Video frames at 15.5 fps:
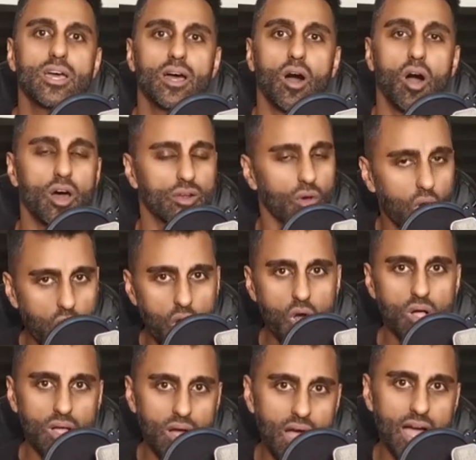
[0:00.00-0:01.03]
on all
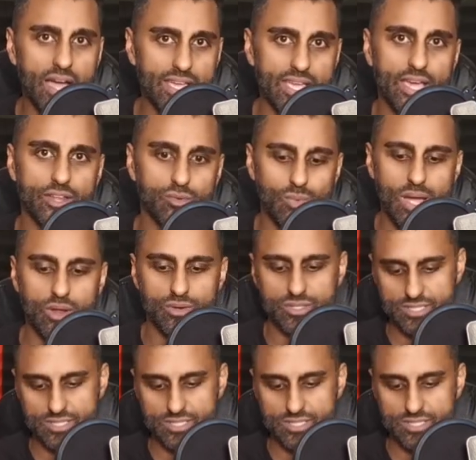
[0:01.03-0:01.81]
high end routers.